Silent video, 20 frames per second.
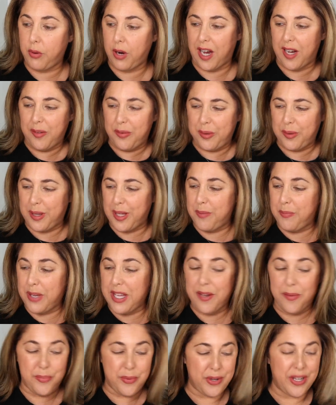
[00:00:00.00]
probably
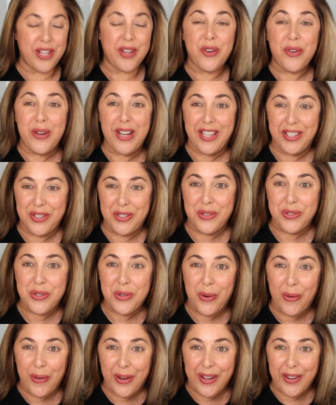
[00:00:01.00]
be a pretty quick
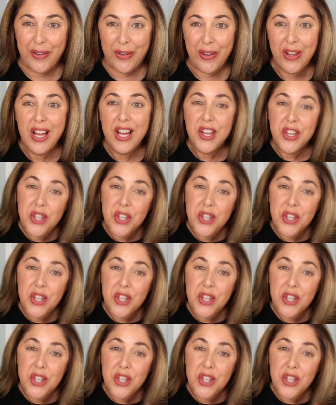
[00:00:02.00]
tutorial,